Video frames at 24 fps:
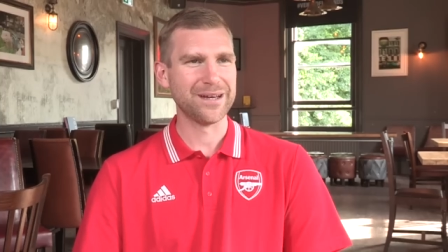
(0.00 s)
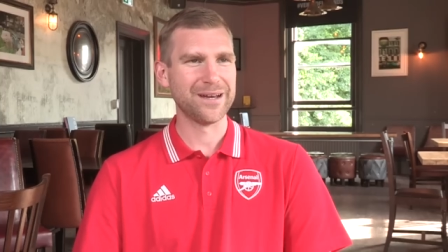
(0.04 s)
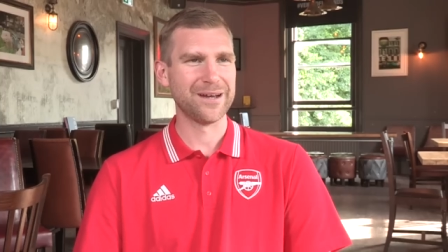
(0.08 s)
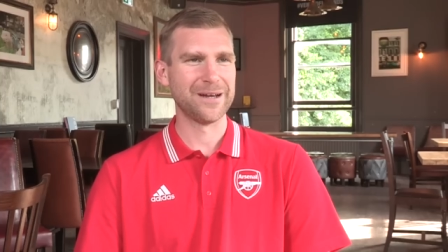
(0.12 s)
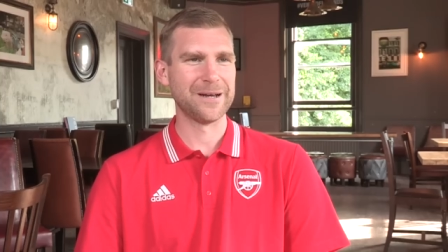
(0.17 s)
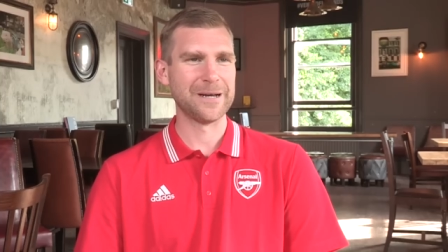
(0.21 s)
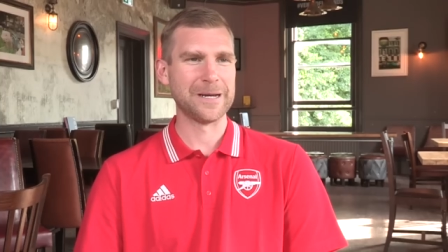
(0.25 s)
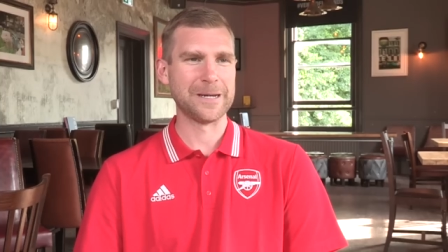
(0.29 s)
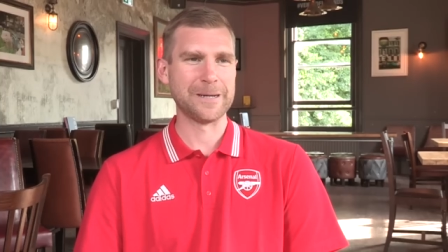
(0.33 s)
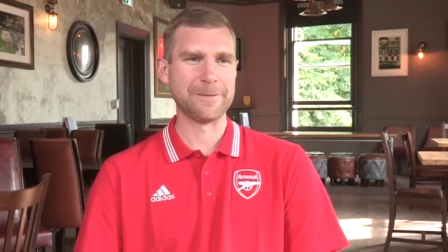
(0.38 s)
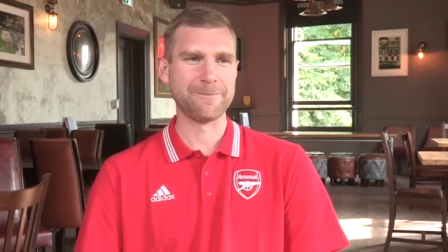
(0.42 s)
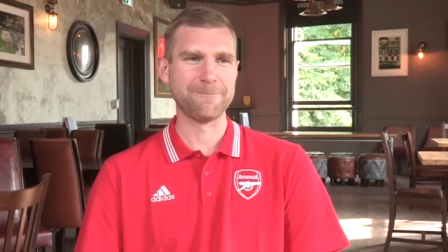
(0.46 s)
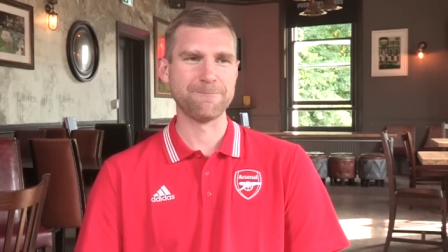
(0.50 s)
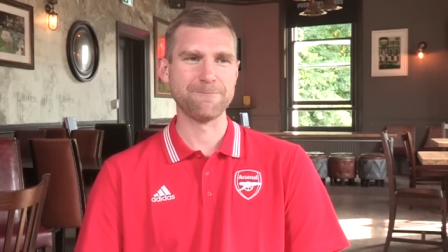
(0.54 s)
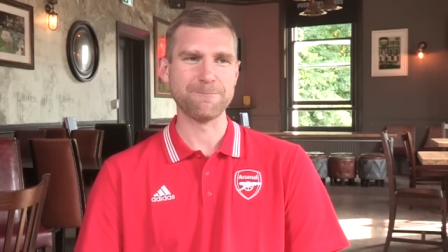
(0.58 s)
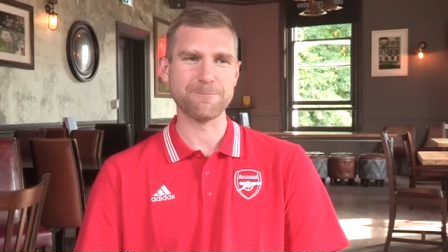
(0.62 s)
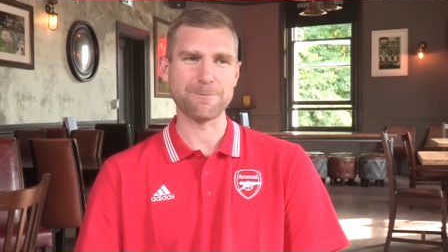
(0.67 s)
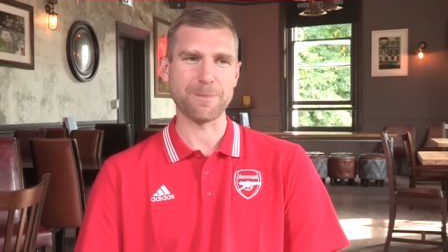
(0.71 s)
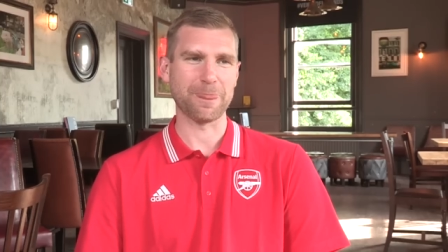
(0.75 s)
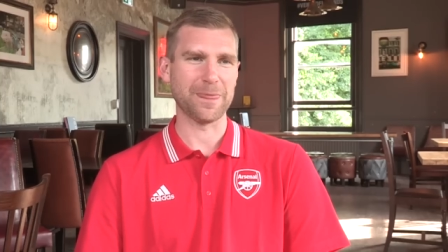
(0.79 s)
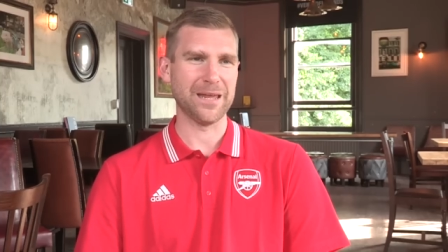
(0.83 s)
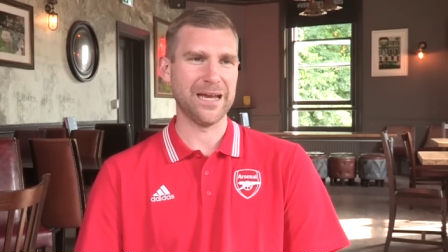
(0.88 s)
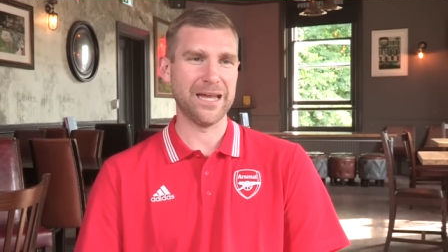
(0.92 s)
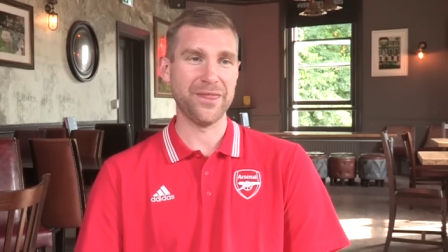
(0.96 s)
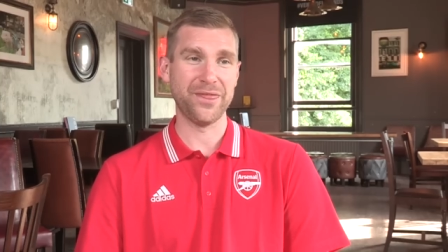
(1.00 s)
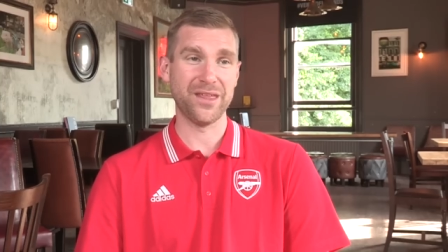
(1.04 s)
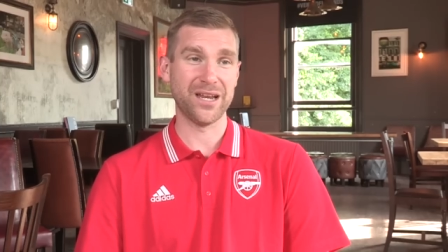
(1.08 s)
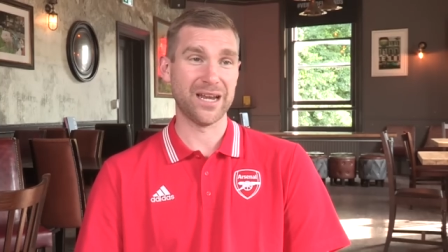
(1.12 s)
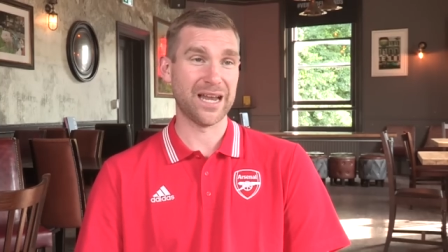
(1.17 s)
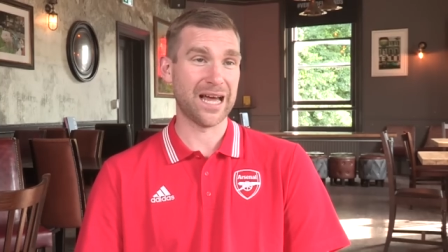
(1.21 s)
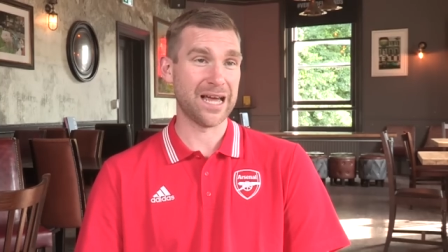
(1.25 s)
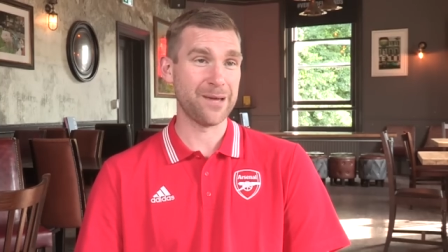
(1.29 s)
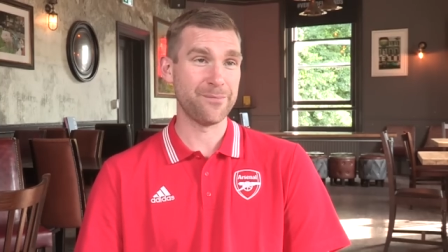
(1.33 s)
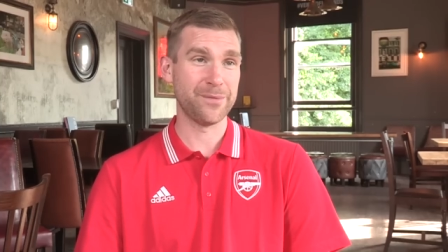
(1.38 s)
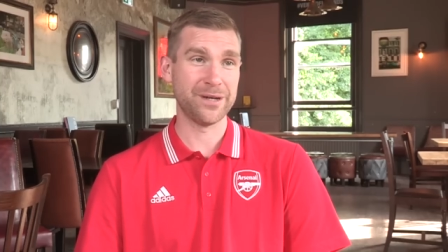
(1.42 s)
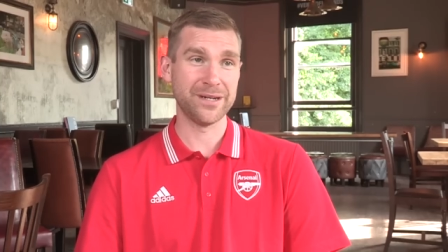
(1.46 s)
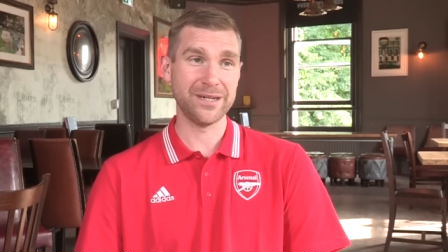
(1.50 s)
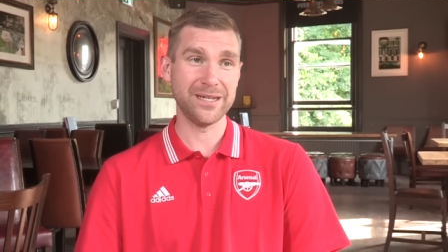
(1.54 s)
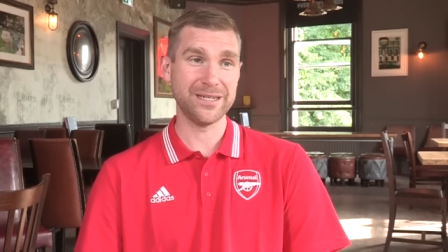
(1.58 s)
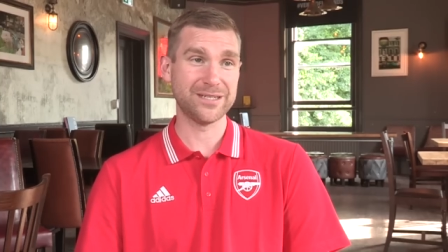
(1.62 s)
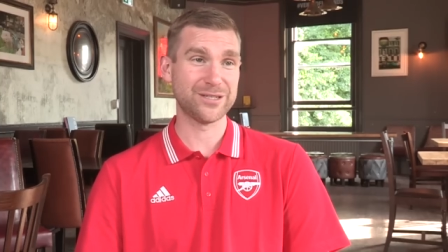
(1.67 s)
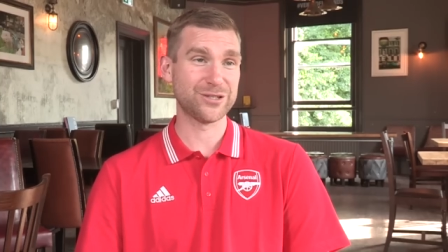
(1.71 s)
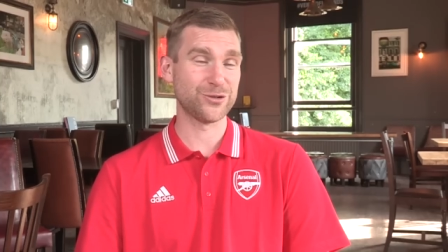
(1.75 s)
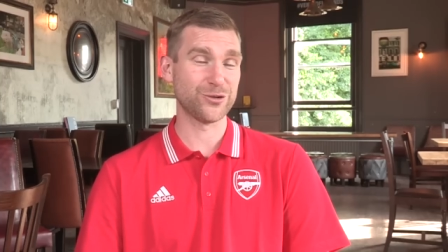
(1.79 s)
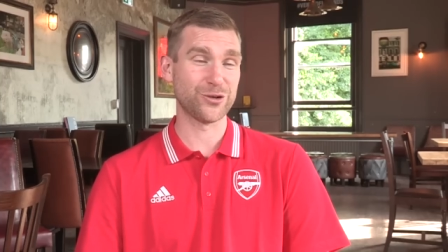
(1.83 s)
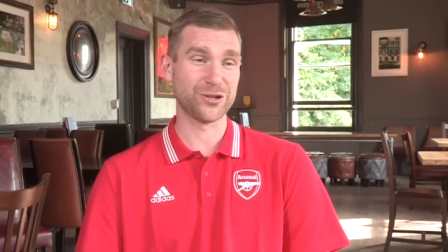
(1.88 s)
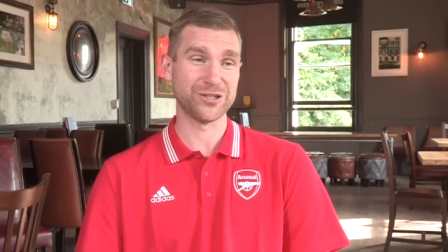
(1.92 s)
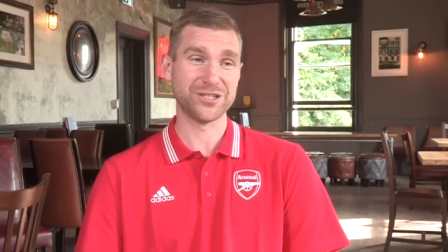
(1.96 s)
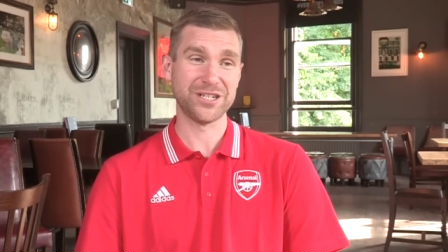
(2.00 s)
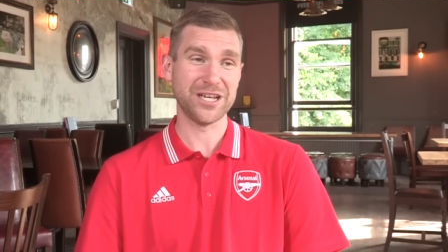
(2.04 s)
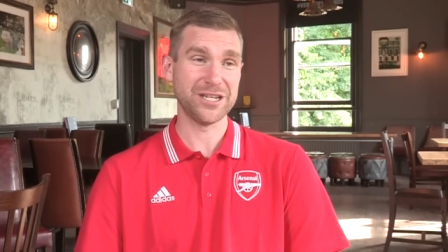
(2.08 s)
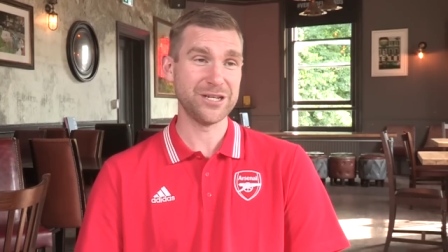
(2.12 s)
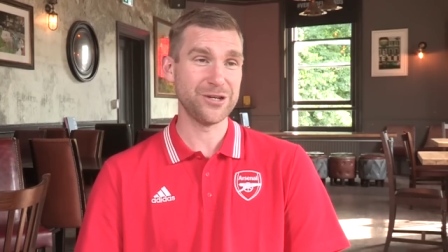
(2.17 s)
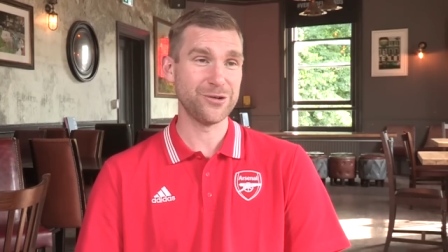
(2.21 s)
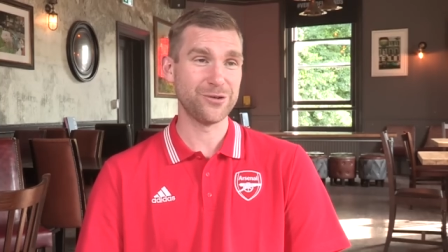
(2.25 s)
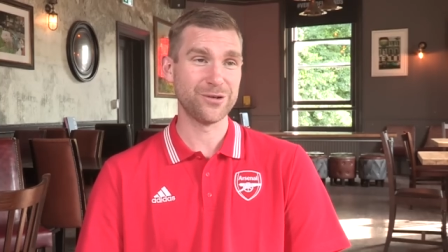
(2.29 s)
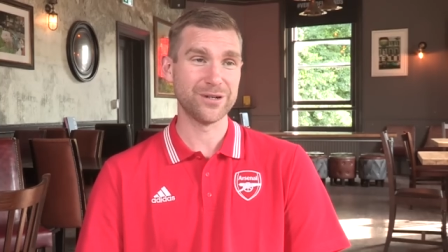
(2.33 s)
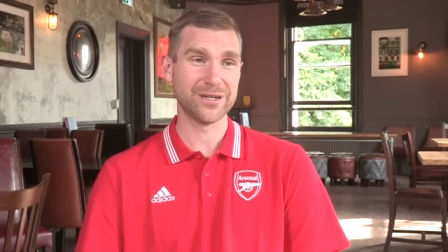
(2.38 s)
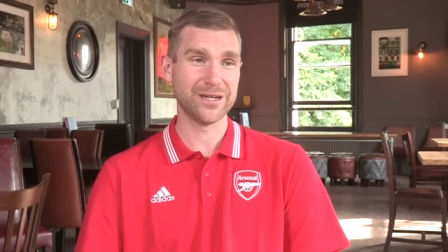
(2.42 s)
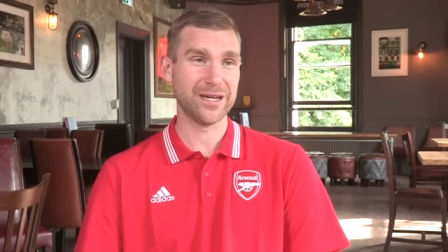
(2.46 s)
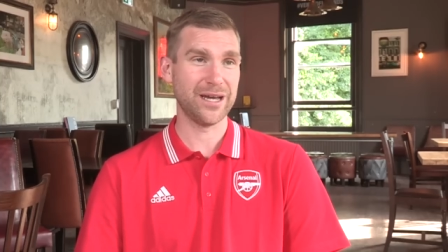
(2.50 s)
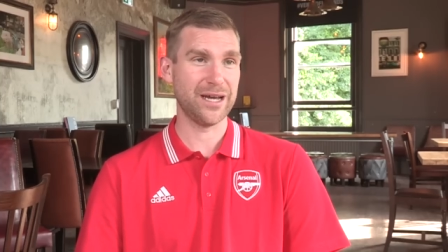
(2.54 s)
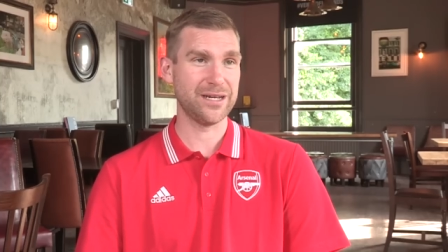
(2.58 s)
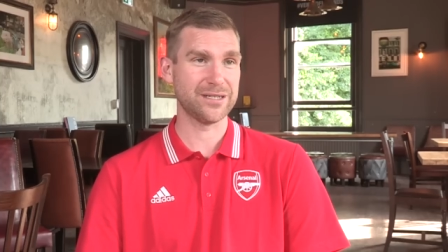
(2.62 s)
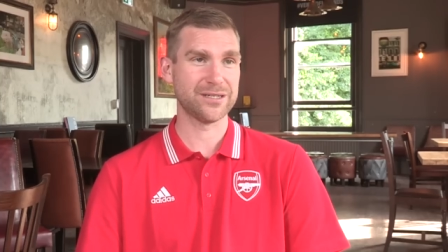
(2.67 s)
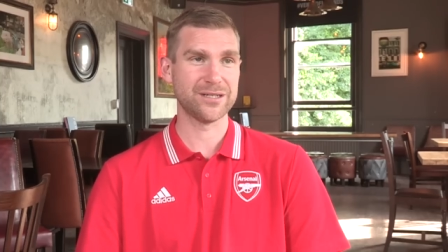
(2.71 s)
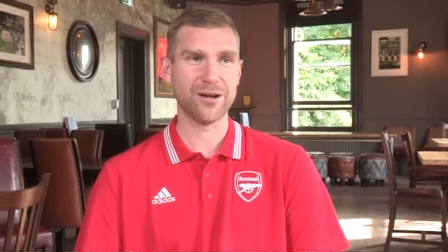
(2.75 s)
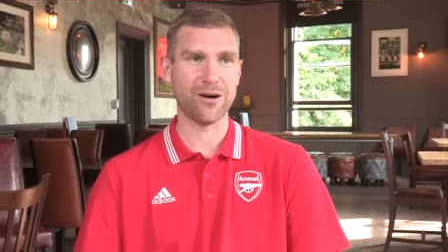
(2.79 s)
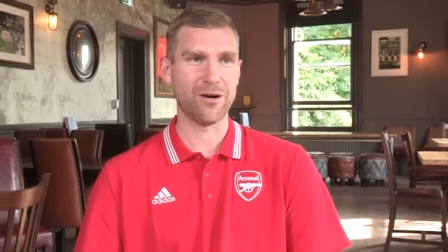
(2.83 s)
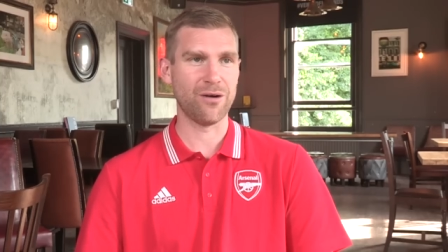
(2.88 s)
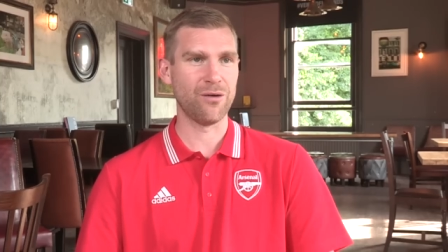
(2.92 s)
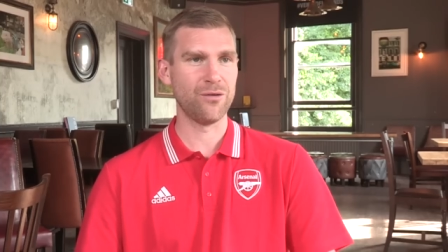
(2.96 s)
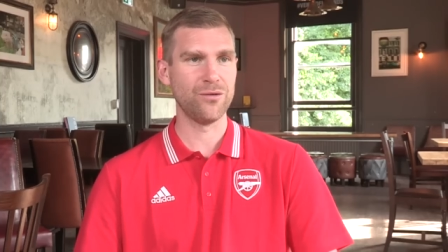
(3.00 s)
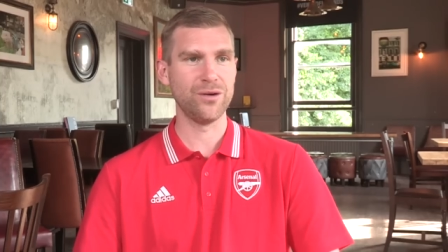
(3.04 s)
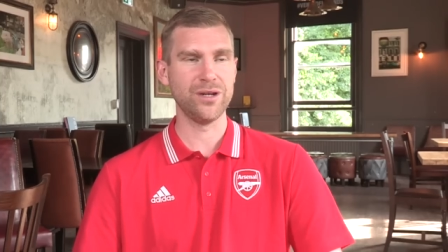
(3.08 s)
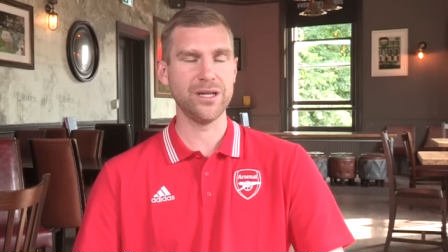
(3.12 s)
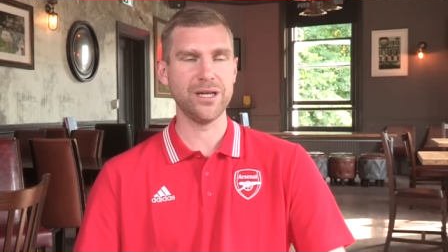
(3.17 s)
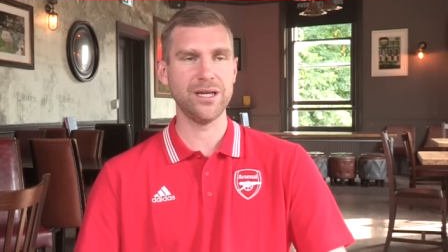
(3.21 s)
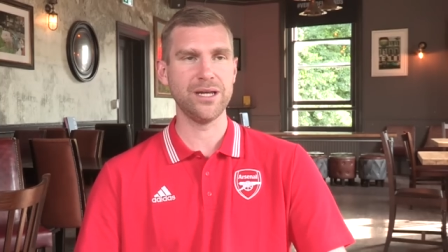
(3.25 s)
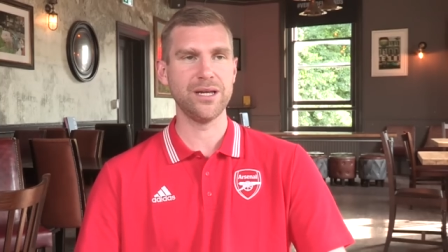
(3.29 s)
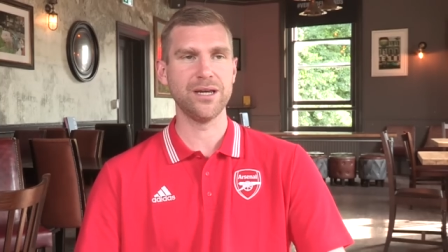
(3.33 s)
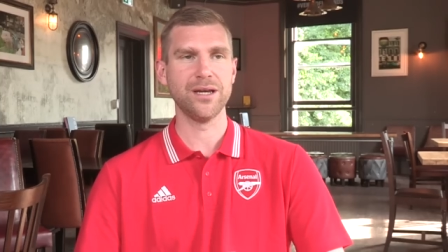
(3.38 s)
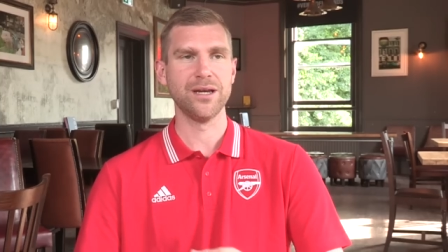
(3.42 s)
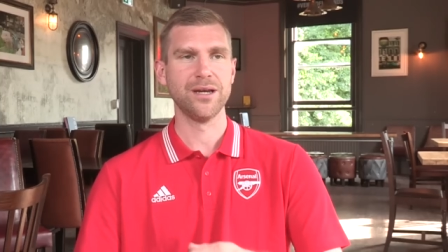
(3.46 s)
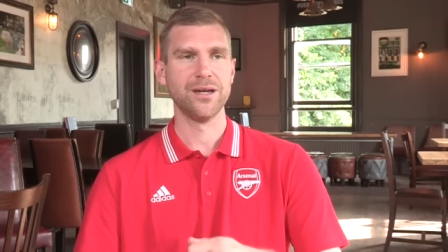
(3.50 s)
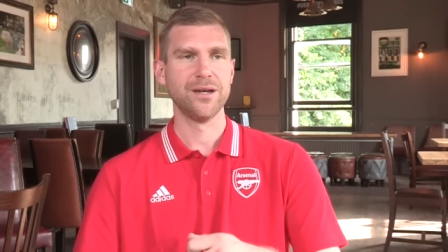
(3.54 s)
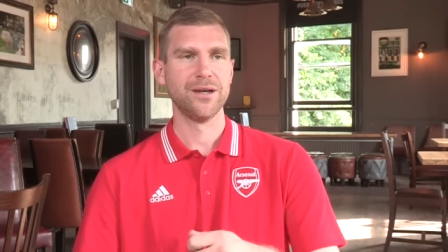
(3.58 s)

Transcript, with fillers: Um, and the lineman needs to continue. It's not only,